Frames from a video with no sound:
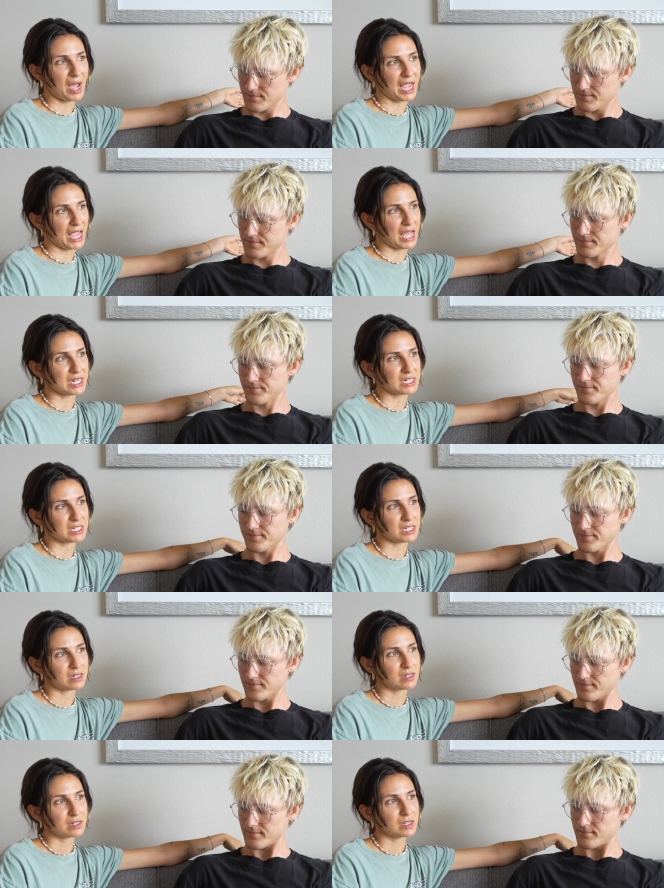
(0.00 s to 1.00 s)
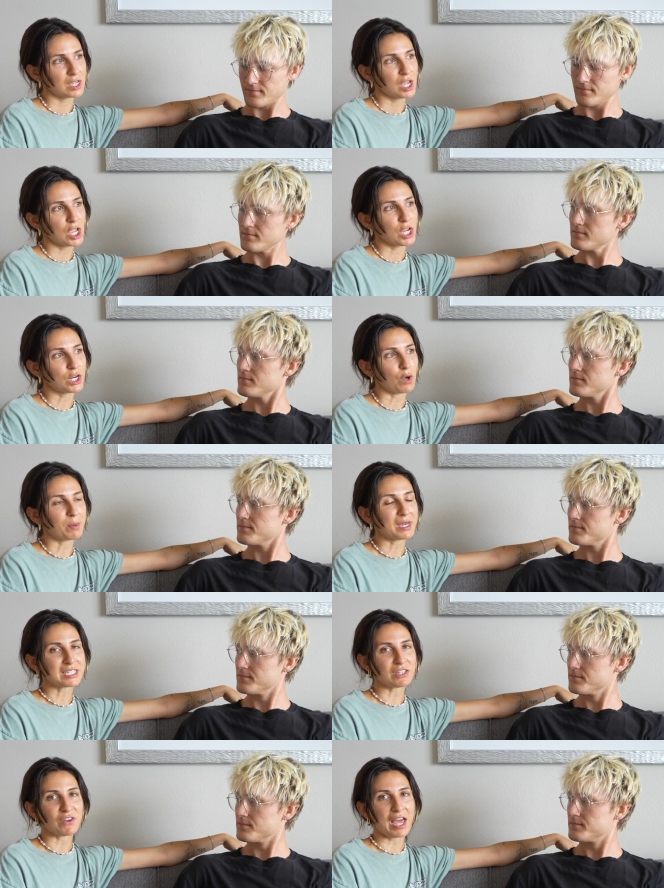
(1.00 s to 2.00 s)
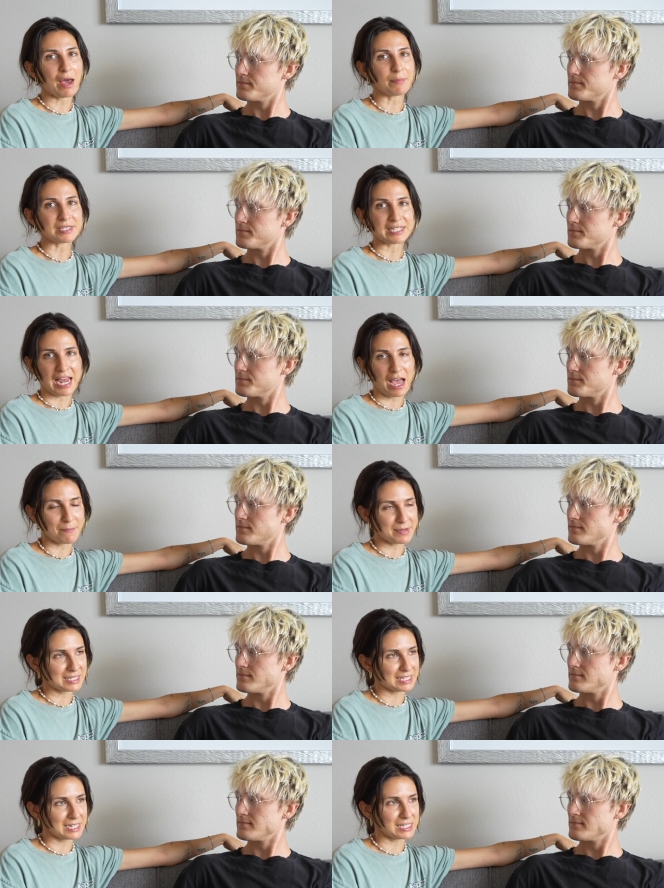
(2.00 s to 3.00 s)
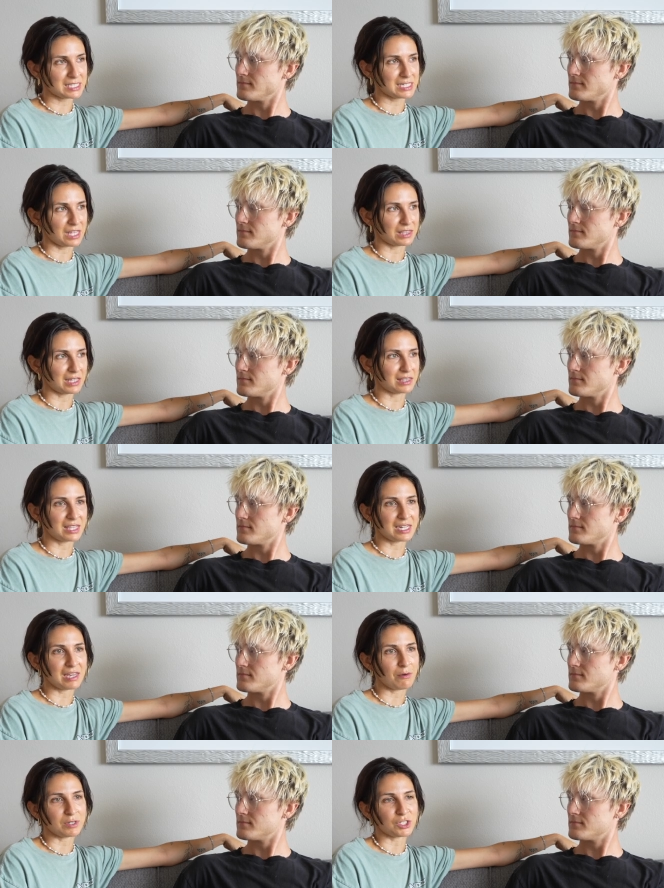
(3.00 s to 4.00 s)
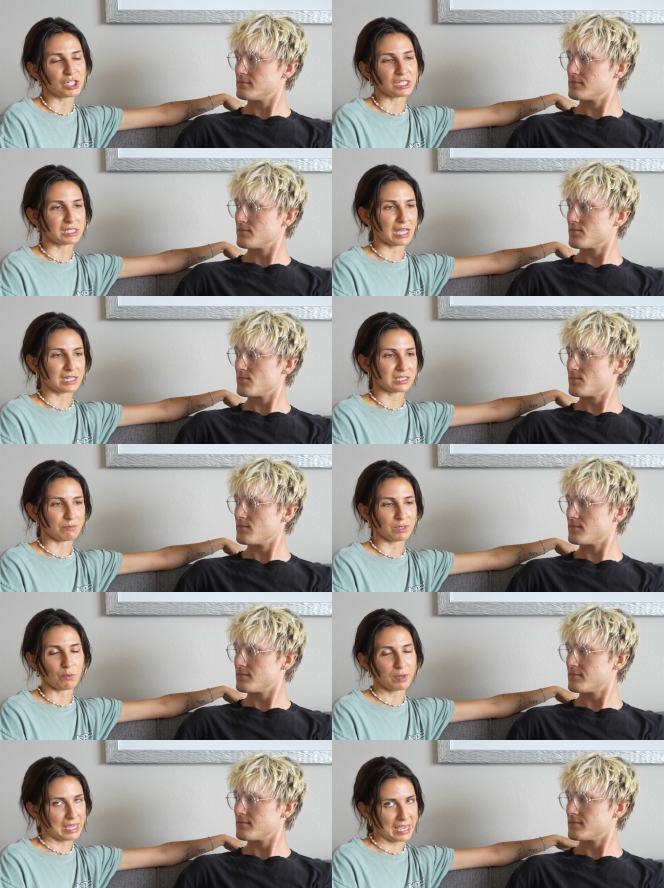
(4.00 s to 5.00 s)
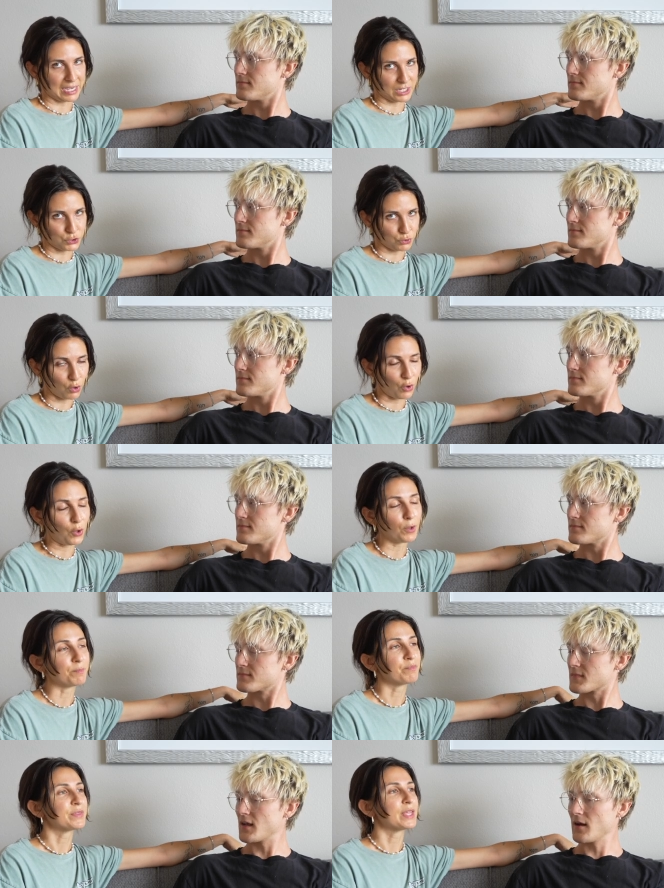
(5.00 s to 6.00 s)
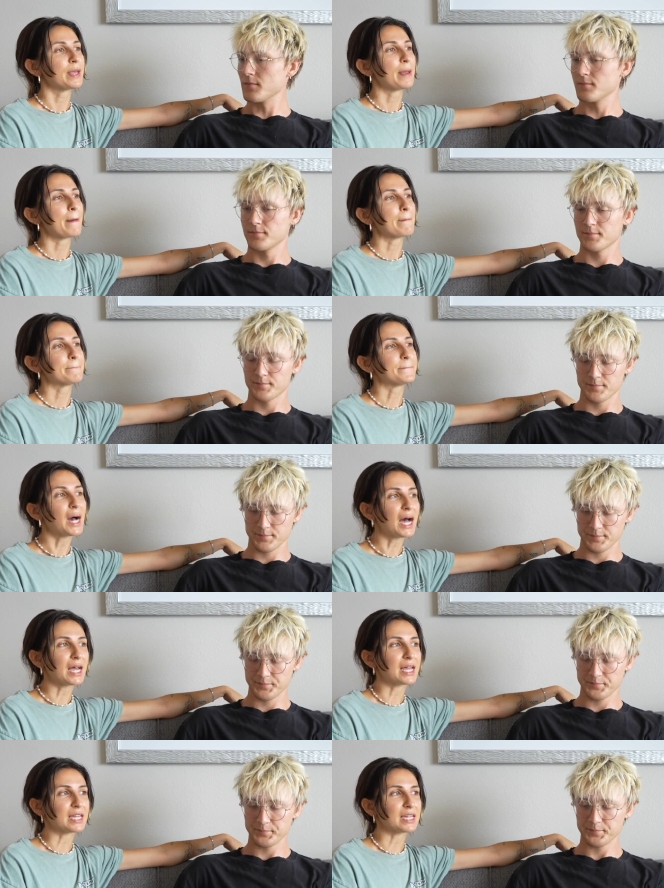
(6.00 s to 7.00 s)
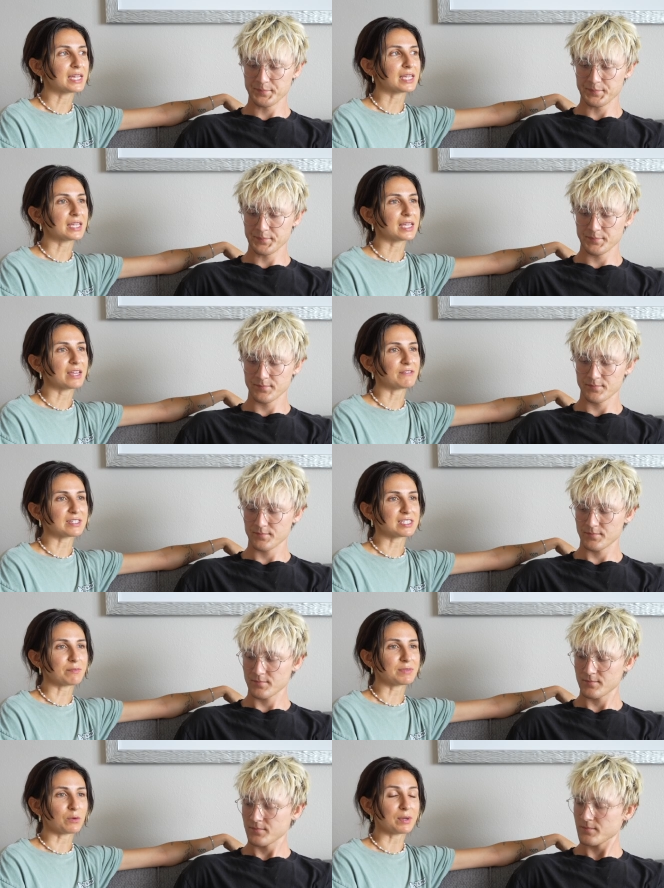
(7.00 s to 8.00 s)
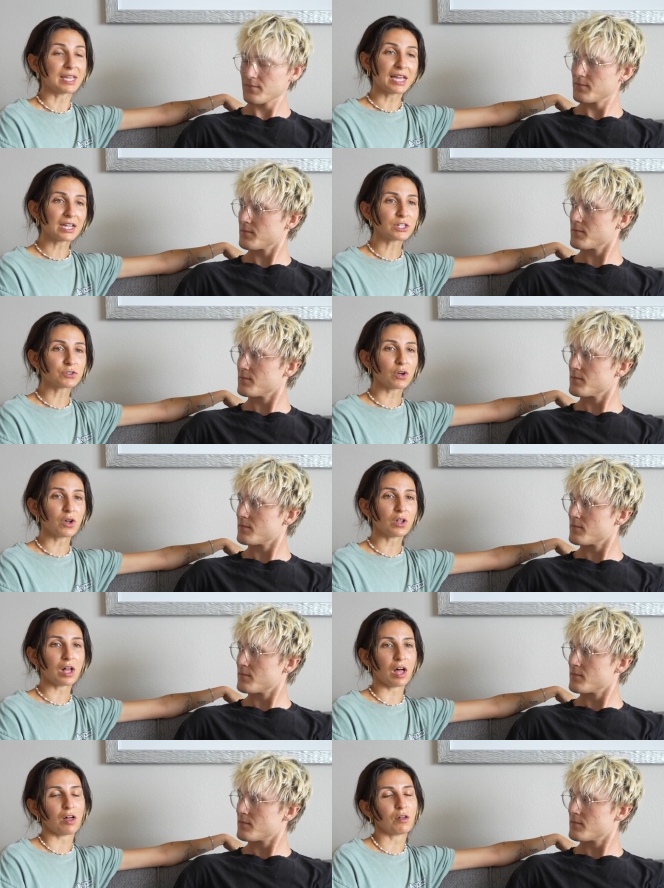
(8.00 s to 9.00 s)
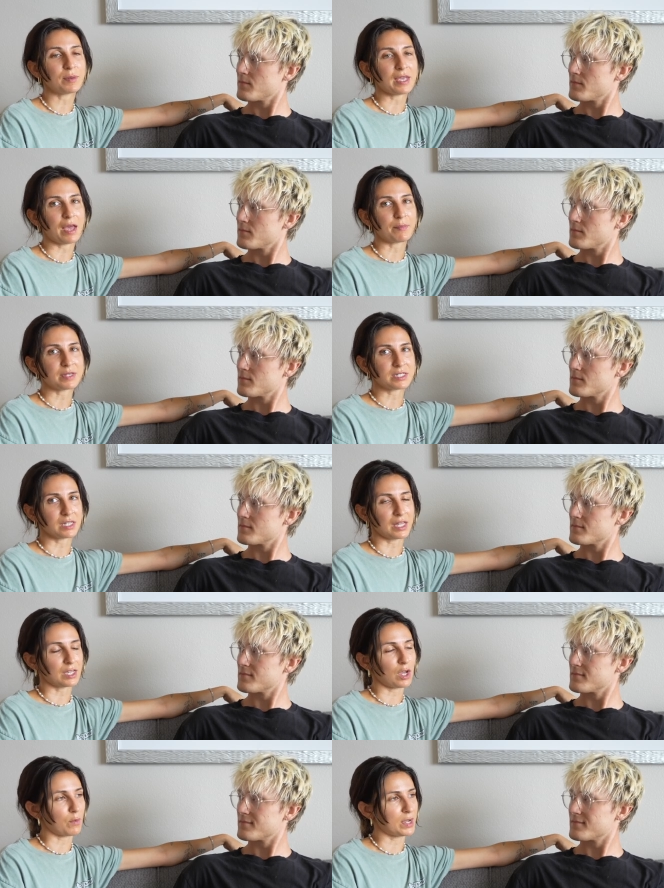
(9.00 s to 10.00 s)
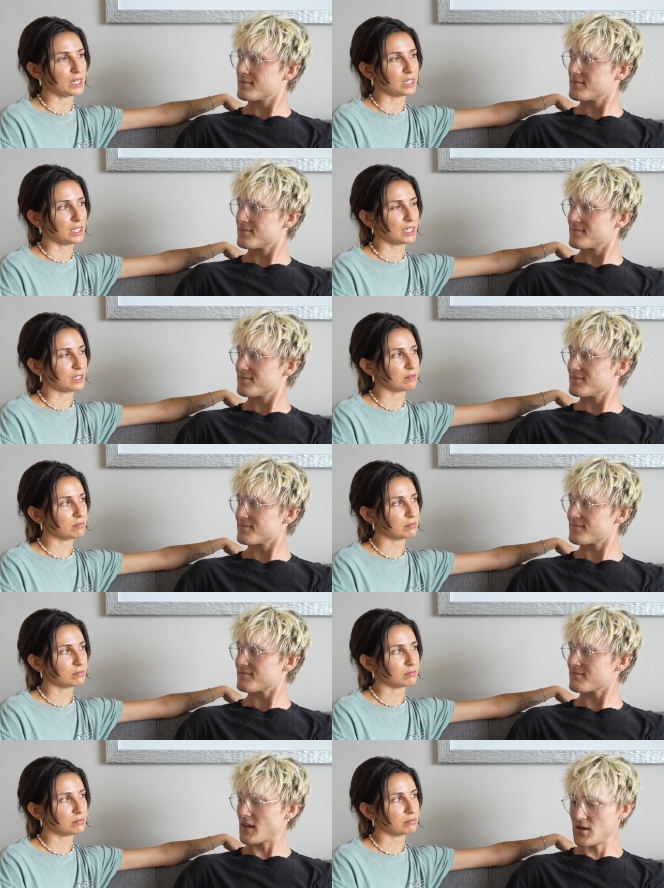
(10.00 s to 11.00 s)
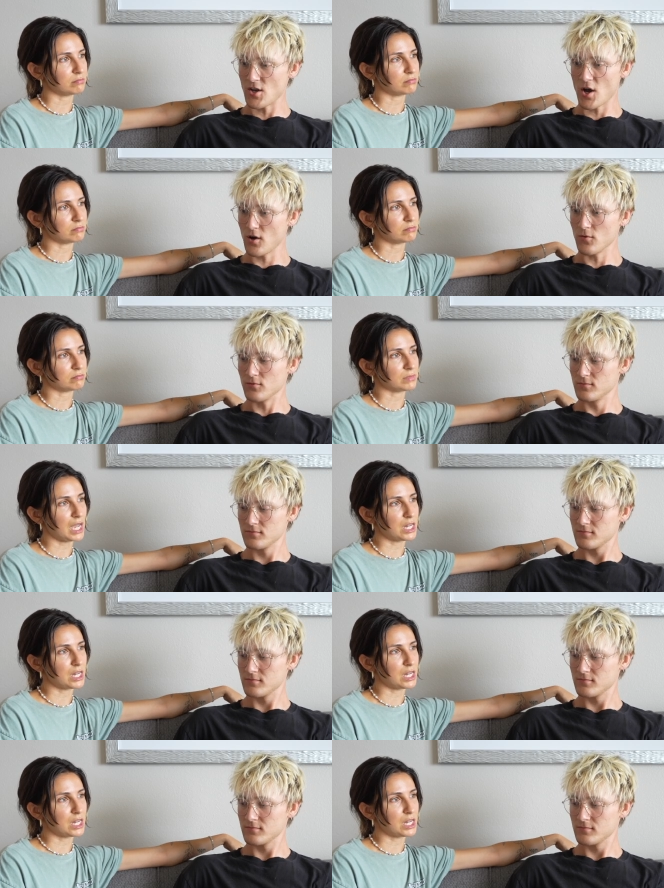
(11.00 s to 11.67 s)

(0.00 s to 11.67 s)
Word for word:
Speaker 1: my end, you know, because if it happens and it's nothing, then it was just like something we can't control.
Speaker 2: Yeah,
Speaker 1: but if it's something we can't control, I'll be happy to like go in and like
Speaker 2: know